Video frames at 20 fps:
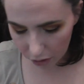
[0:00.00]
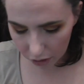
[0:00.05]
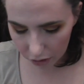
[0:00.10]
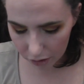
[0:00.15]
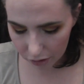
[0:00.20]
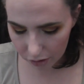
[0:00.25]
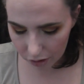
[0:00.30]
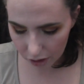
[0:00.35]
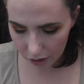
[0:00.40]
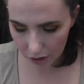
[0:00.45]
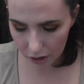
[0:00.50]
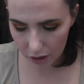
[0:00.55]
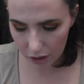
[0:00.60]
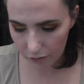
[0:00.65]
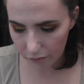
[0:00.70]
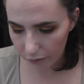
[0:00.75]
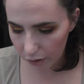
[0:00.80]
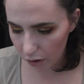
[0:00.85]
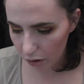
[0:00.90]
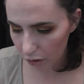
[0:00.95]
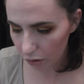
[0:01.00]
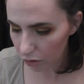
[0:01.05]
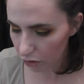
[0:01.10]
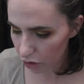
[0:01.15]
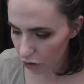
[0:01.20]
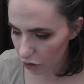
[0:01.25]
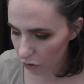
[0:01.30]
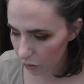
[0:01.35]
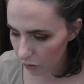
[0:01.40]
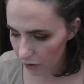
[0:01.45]
kind of thing, and I've got a
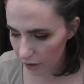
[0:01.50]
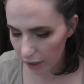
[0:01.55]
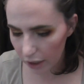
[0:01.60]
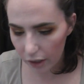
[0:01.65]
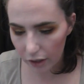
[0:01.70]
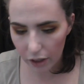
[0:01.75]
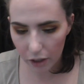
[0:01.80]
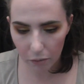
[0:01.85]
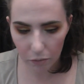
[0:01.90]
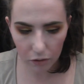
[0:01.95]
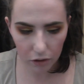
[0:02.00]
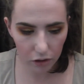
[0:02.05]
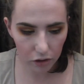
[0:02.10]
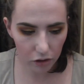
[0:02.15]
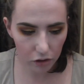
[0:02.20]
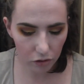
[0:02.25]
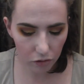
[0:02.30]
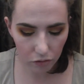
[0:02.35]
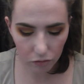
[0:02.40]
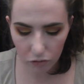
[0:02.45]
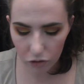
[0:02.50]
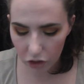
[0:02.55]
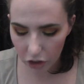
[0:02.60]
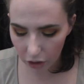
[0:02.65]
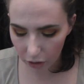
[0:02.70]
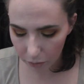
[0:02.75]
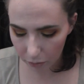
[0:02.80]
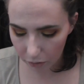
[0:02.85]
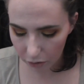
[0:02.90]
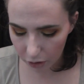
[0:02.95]
show and tell that I want to
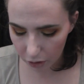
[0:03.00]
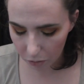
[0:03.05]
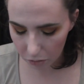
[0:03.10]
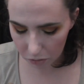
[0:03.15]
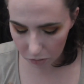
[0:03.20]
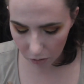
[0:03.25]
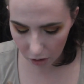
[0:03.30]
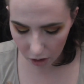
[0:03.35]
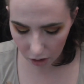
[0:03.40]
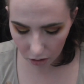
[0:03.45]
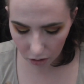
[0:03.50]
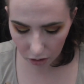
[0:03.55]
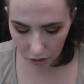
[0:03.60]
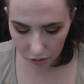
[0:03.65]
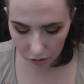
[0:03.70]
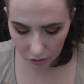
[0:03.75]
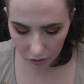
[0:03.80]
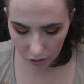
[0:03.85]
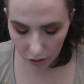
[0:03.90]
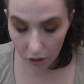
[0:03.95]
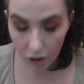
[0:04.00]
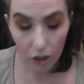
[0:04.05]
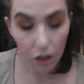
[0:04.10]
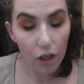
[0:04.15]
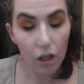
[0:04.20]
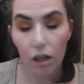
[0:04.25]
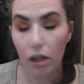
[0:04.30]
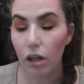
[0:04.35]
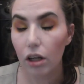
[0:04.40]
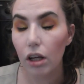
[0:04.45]
share with you as well, and
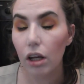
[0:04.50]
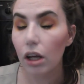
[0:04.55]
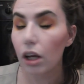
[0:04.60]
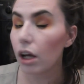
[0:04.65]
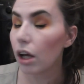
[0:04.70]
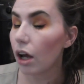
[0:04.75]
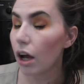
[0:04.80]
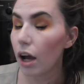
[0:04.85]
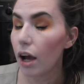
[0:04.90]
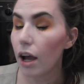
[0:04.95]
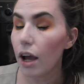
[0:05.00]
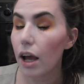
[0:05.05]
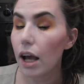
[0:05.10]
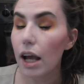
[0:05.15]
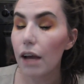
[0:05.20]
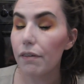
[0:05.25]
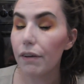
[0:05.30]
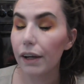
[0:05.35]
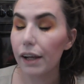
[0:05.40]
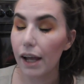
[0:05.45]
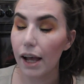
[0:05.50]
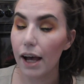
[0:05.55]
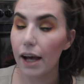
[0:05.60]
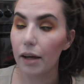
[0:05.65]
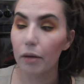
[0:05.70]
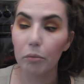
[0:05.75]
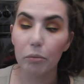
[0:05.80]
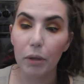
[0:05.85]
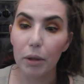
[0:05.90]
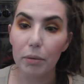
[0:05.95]
if I
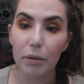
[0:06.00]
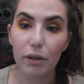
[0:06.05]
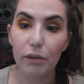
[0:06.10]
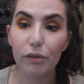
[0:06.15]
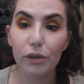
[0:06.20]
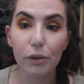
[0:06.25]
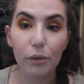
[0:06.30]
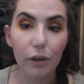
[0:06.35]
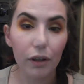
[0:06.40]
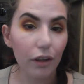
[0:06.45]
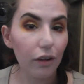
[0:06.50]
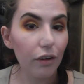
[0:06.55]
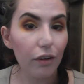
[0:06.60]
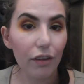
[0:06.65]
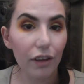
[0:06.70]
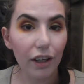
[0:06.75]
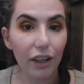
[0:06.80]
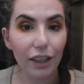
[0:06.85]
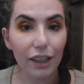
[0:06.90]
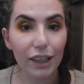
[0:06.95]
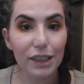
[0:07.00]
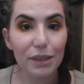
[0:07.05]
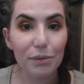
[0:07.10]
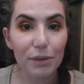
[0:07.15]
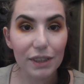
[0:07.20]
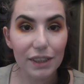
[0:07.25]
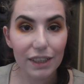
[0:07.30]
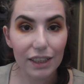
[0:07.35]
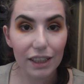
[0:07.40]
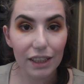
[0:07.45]
can, maybe a few other things. We'll
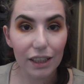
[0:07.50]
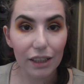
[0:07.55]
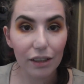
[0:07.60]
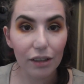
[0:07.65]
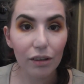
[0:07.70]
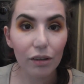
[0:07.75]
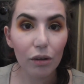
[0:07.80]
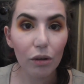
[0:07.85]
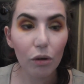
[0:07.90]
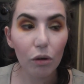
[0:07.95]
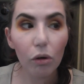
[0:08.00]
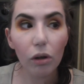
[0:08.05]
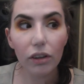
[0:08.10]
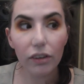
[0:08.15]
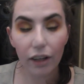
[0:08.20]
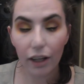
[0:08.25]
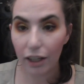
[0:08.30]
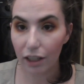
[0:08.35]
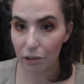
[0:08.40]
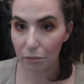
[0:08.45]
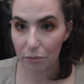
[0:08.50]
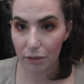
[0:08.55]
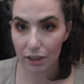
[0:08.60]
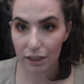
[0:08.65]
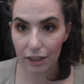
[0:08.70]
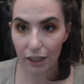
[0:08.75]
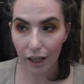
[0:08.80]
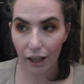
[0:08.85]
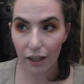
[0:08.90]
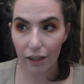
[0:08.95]
see what time
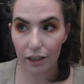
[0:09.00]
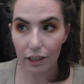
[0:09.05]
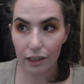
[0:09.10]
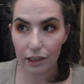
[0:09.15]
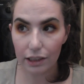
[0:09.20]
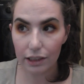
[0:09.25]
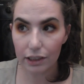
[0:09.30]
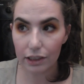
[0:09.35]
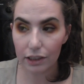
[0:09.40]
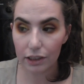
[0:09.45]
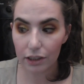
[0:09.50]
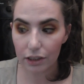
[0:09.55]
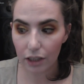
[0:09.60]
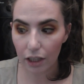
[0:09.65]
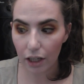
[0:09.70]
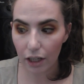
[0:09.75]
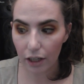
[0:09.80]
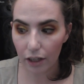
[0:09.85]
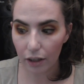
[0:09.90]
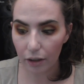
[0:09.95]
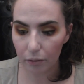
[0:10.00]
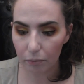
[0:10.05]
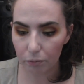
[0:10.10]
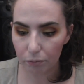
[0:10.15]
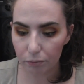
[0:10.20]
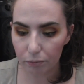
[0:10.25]
says. Oh